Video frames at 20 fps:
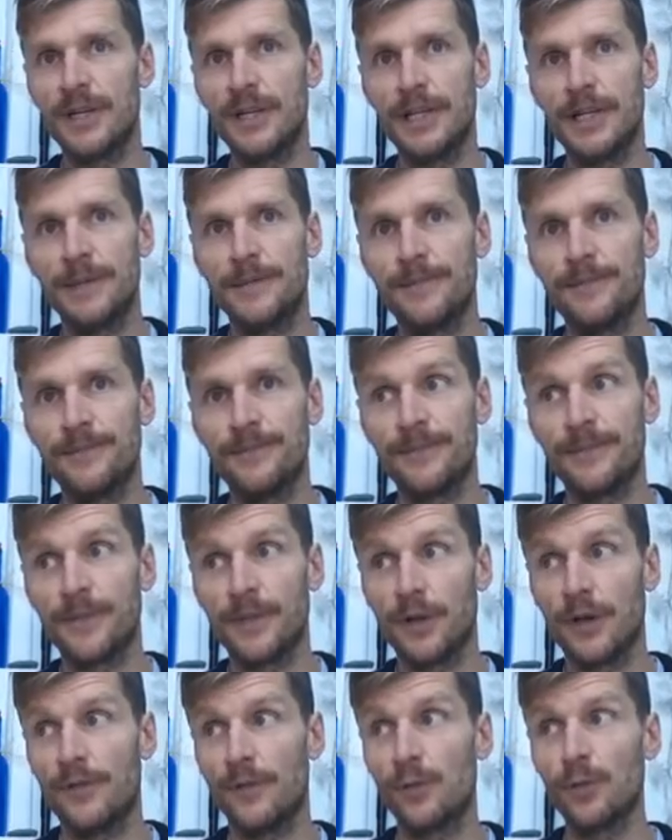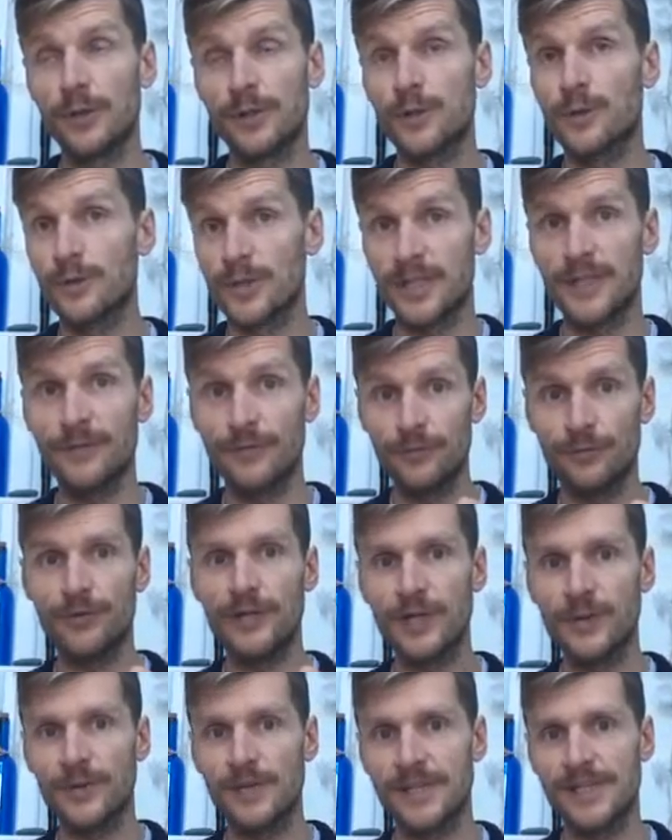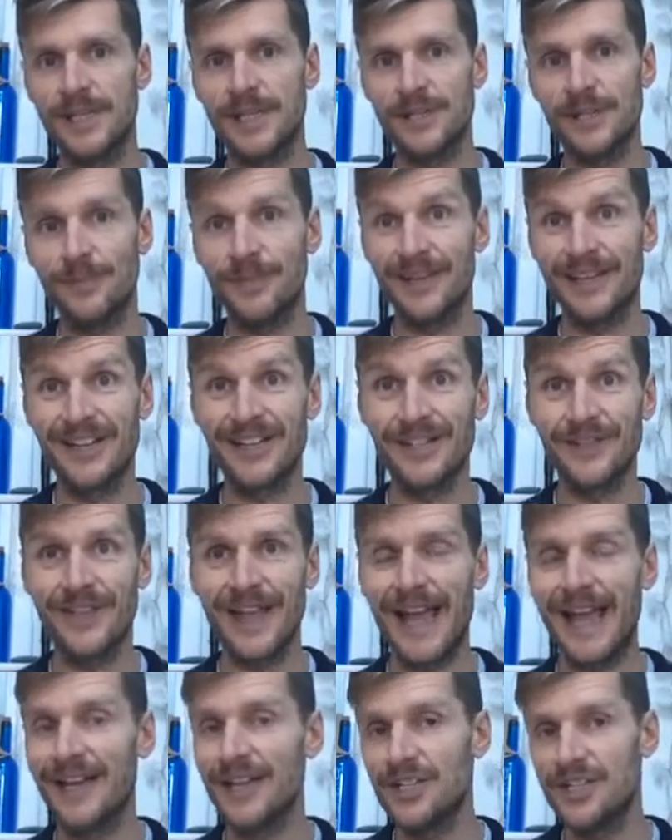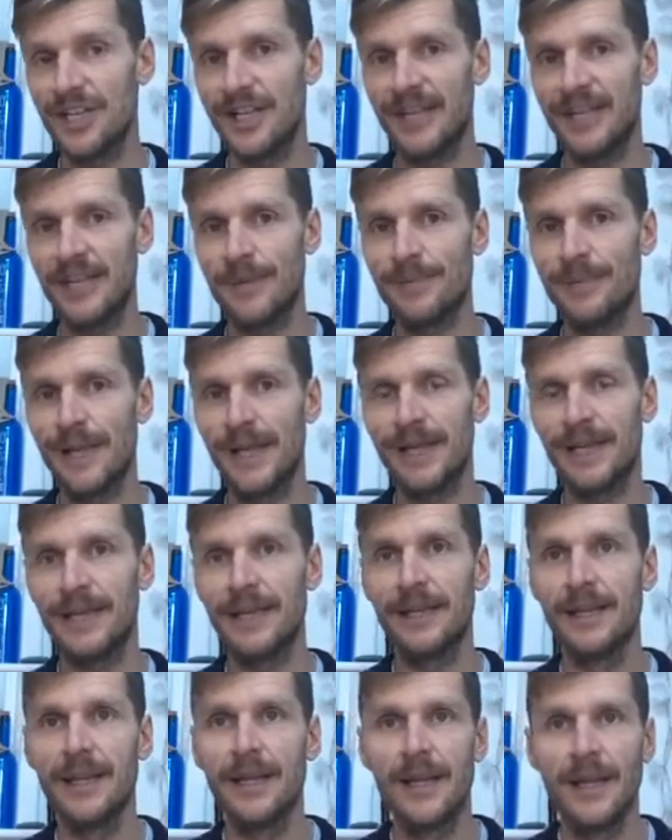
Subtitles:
of all sorts of different frequencies are because of that energy hitting the planet.